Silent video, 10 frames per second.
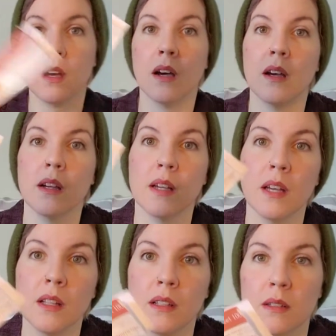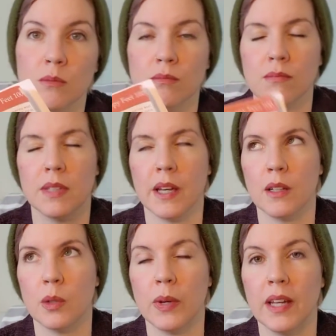
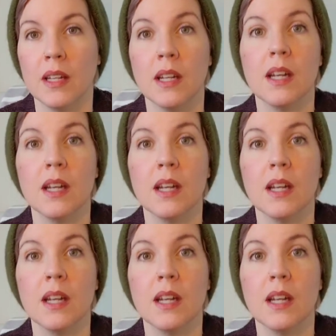colorway.